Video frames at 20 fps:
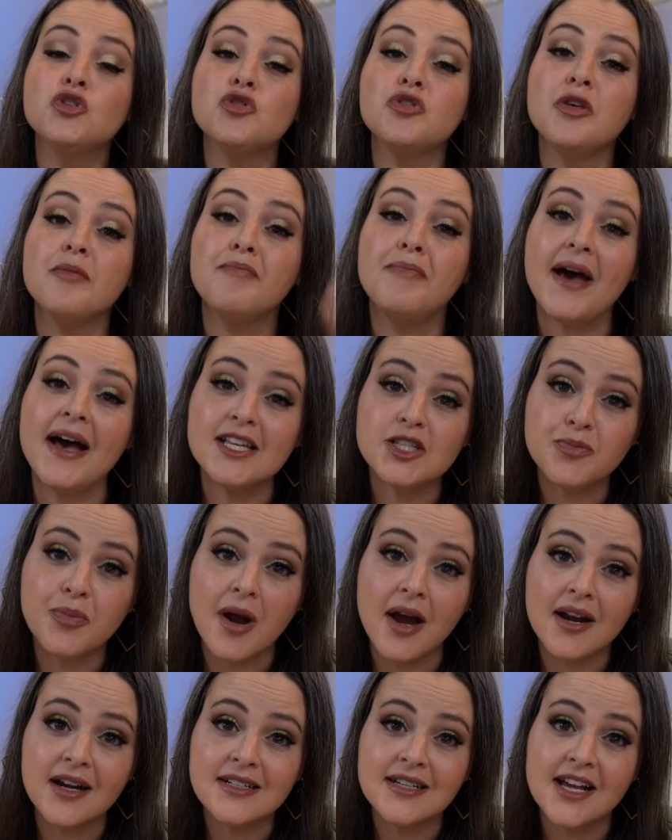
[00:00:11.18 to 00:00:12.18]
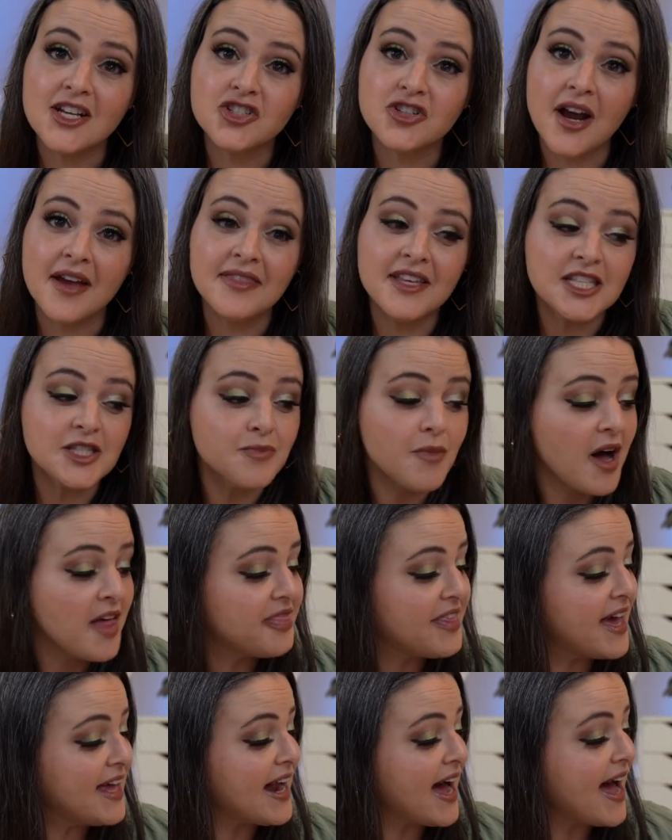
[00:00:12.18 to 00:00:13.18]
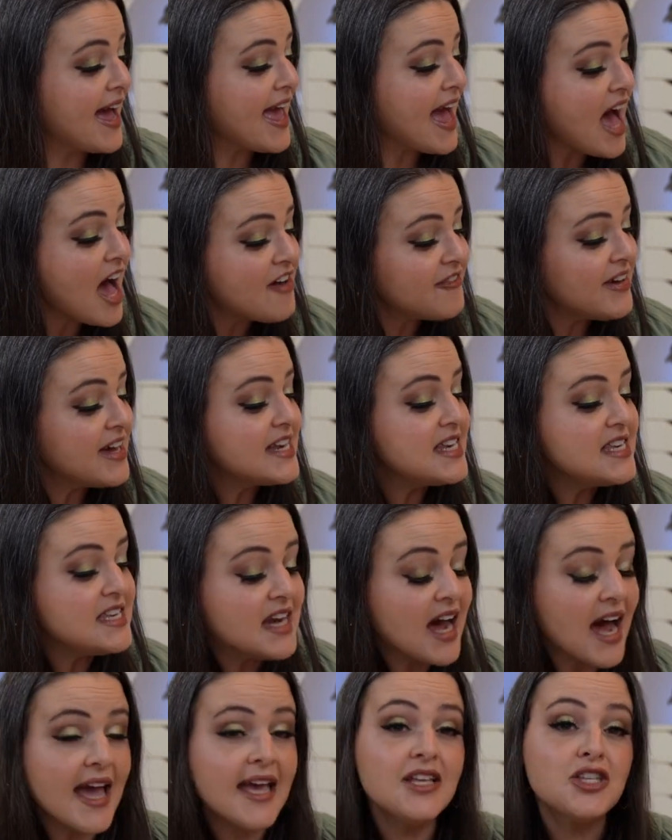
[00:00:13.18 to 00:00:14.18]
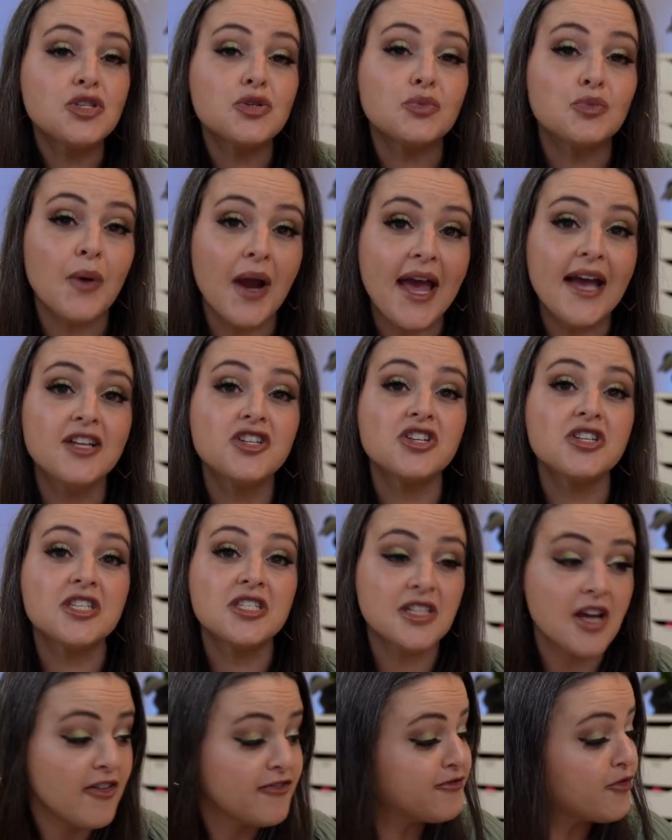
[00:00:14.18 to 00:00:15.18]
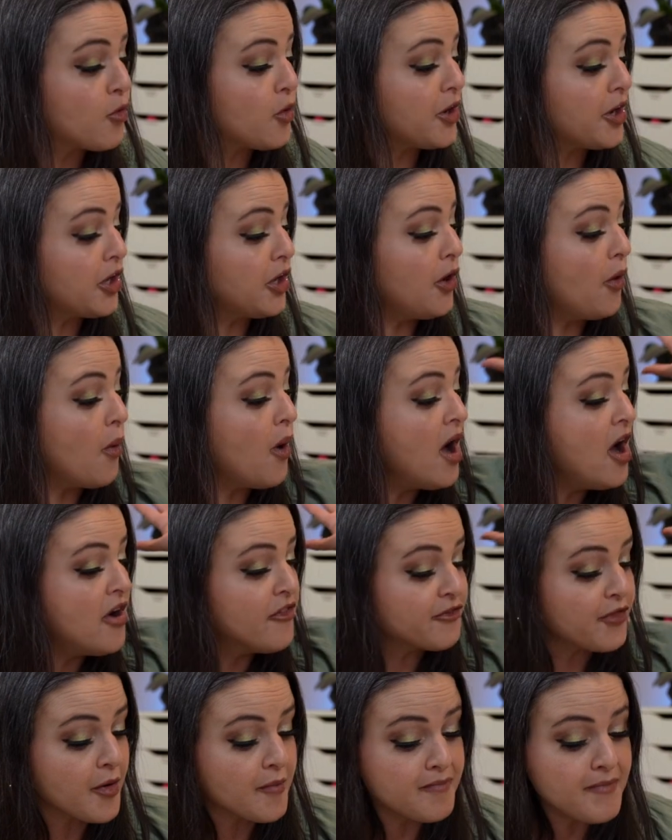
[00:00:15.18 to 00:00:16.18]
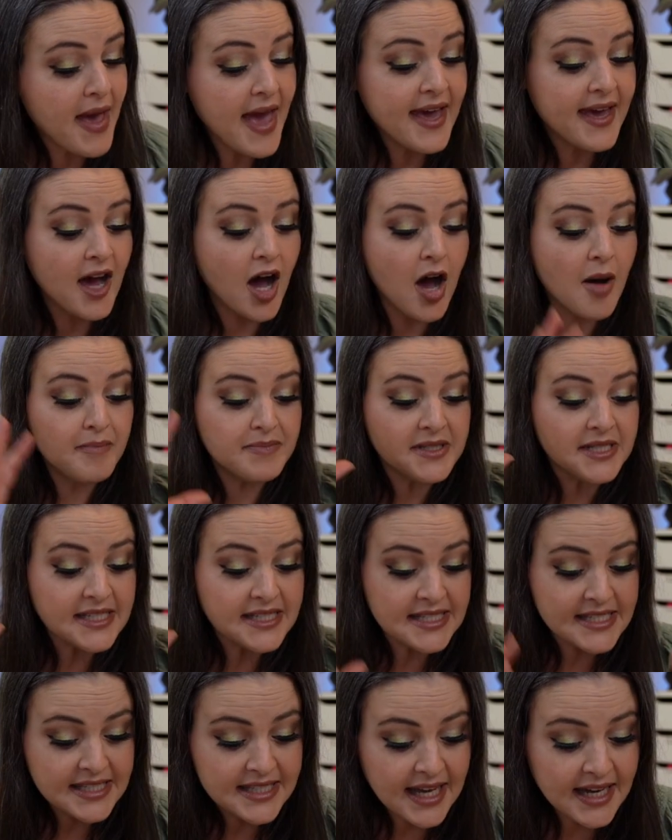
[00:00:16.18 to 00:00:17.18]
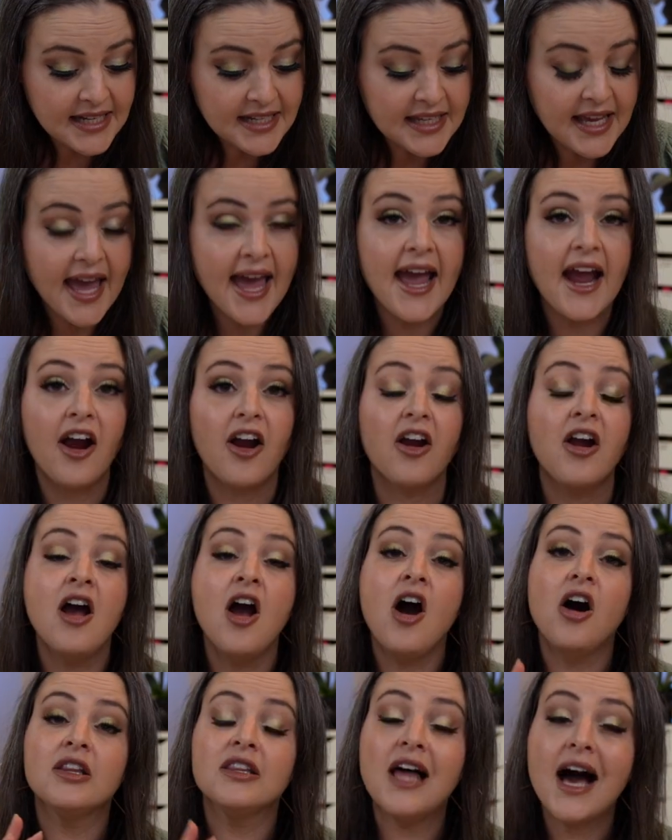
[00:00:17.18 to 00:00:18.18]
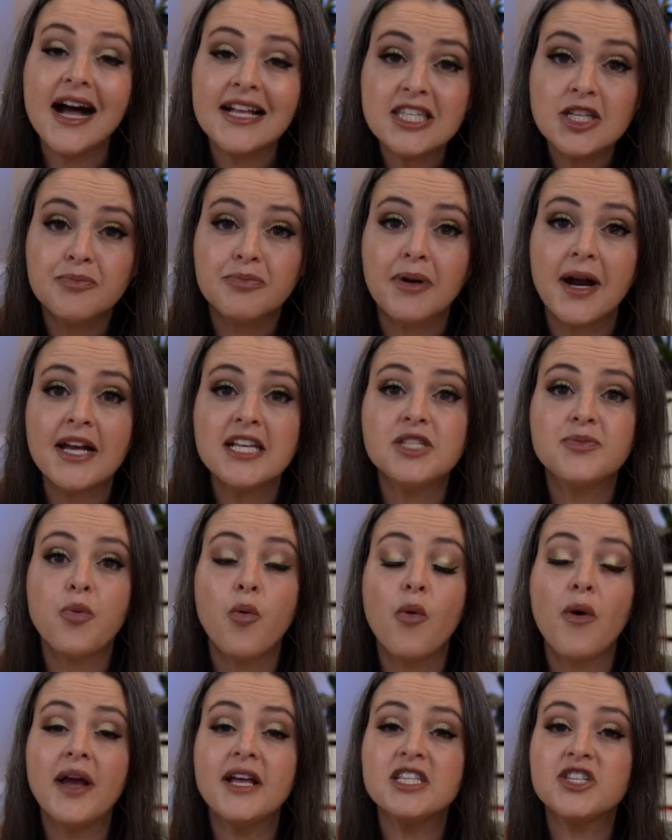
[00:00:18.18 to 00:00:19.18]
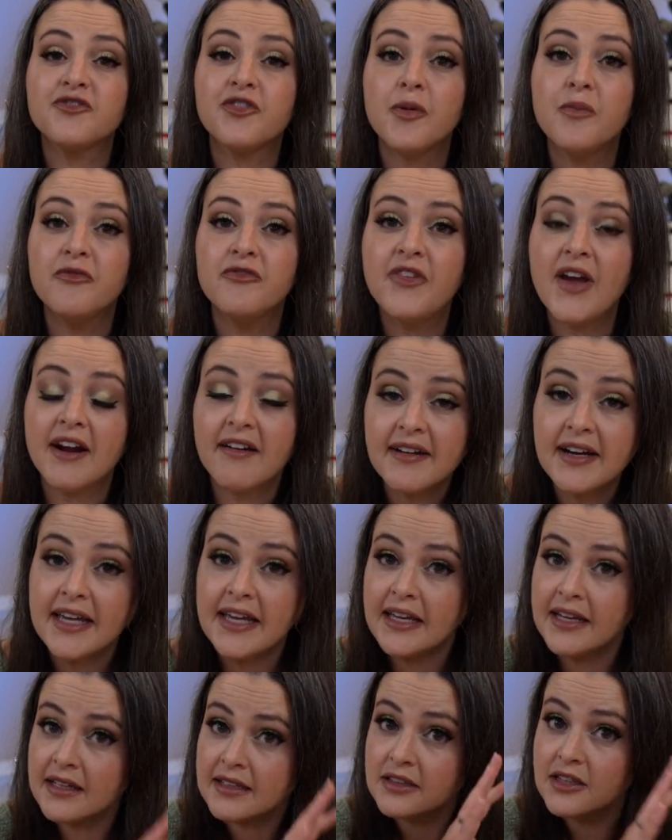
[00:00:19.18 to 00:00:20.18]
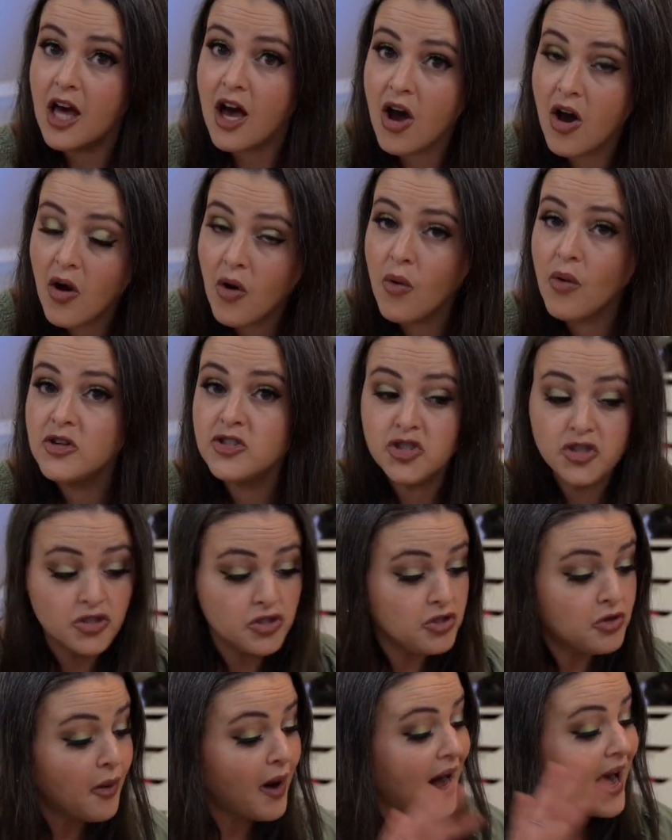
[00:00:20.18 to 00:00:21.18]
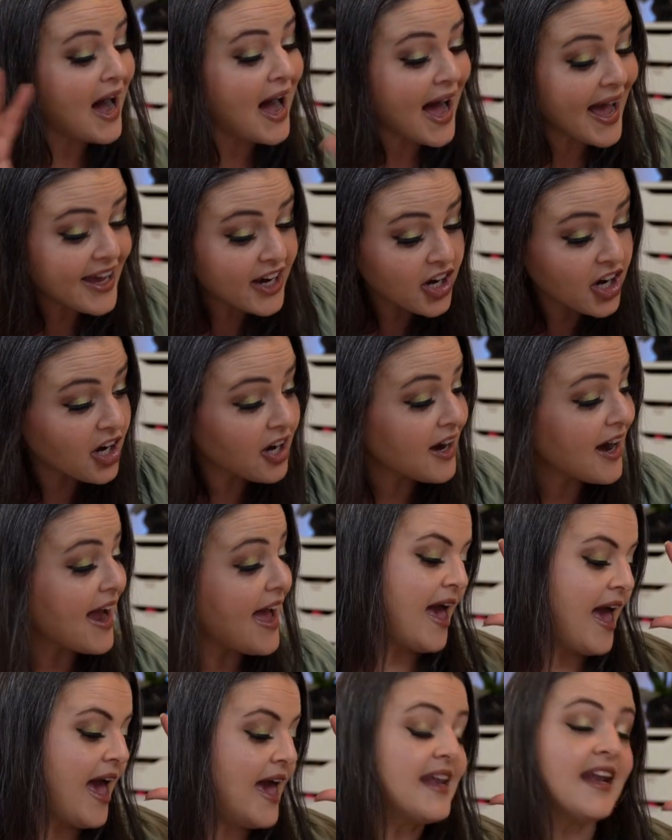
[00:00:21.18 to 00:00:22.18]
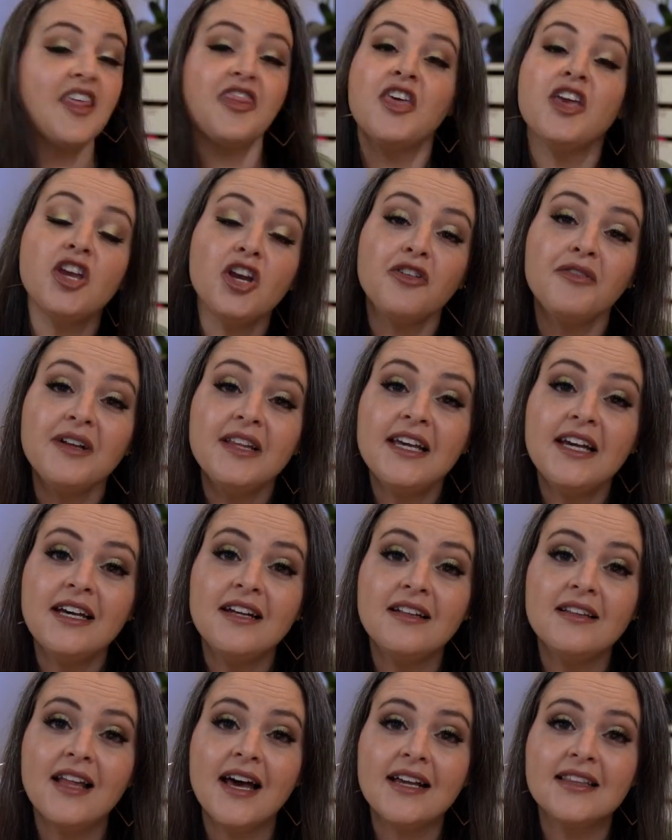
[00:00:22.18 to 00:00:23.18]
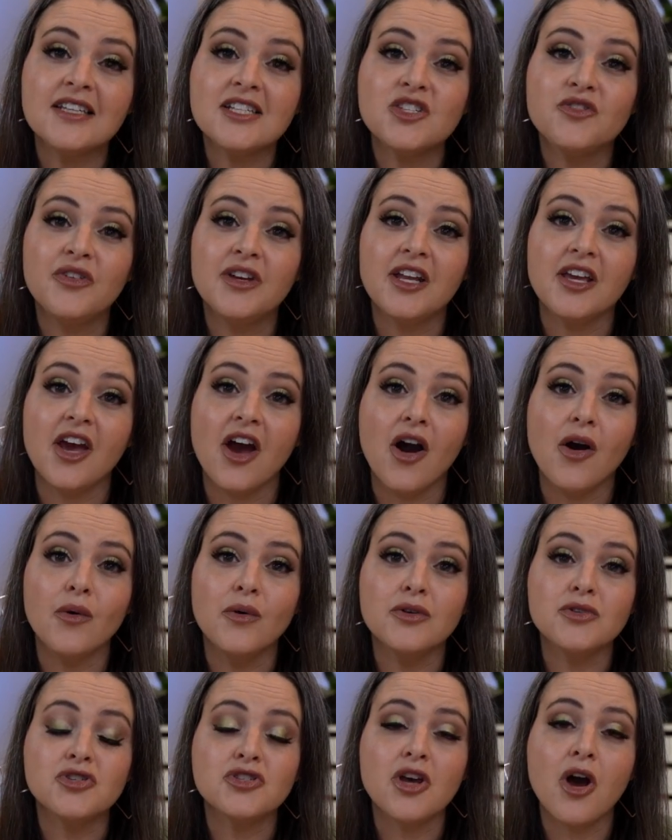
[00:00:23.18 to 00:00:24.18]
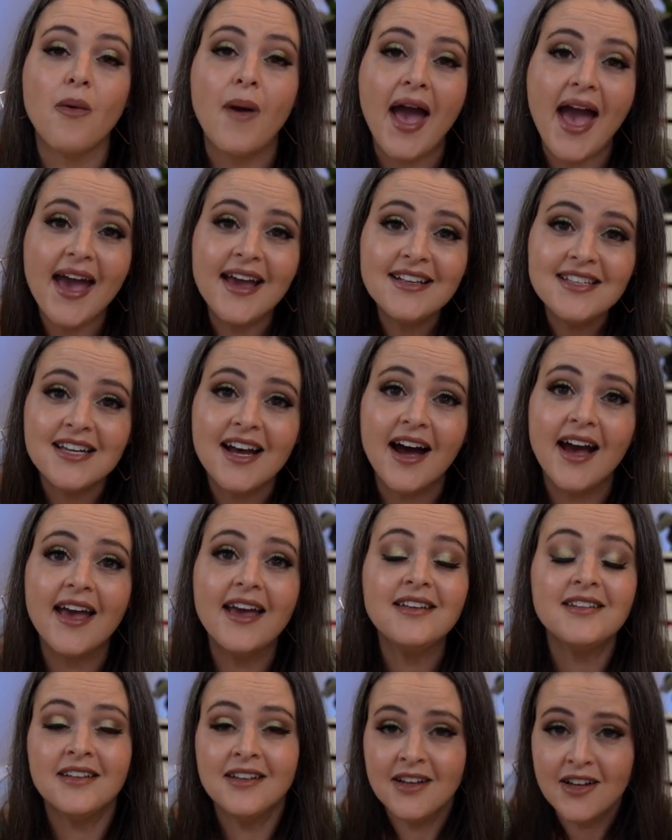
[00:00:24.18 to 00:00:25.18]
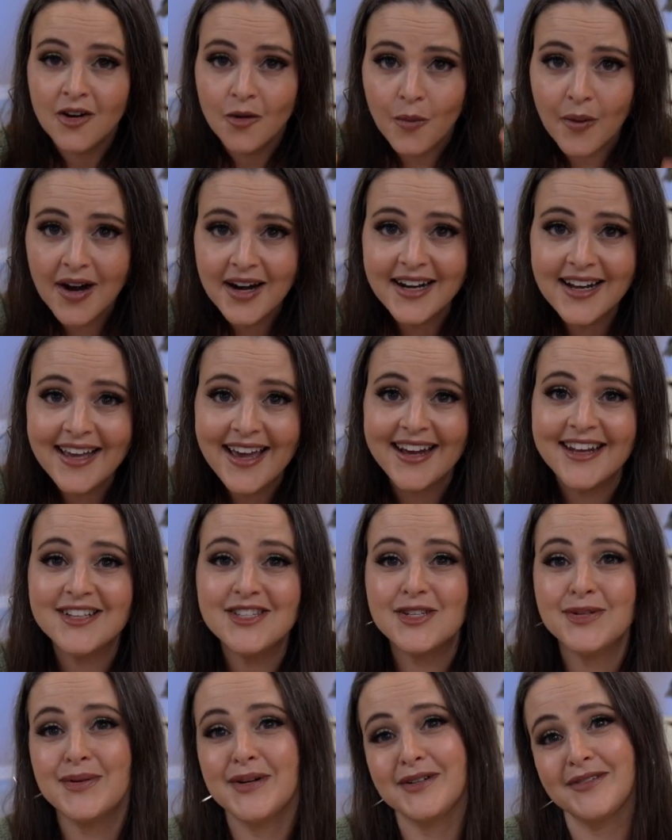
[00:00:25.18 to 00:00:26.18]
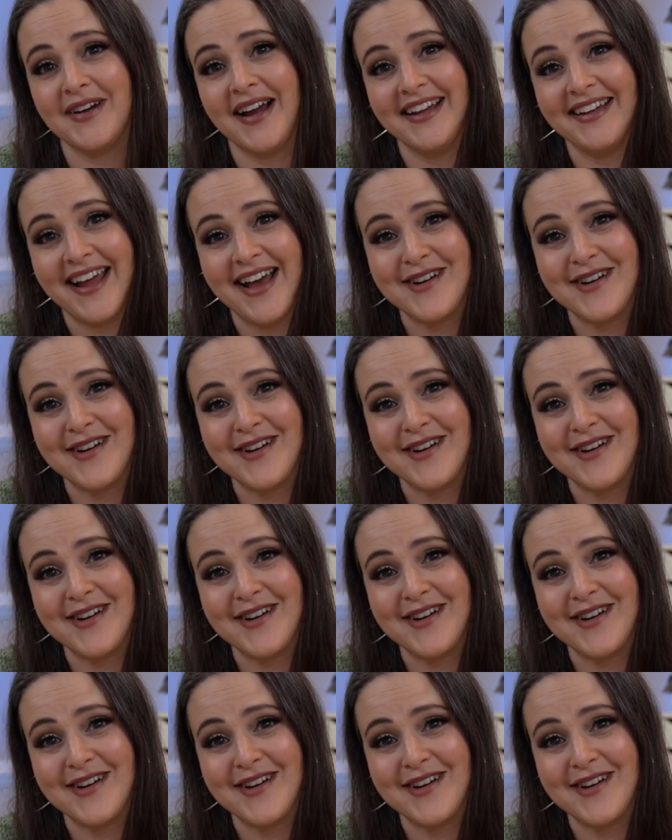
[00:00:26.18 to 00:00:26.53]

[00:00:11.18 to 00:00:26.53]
to the best product I tried this month. And I have a nice range of stuff for you, from makeup to skincare, lots of price points from very low to higher. And I think you're really gonna like this video. So hang tight, we're gonna get into it right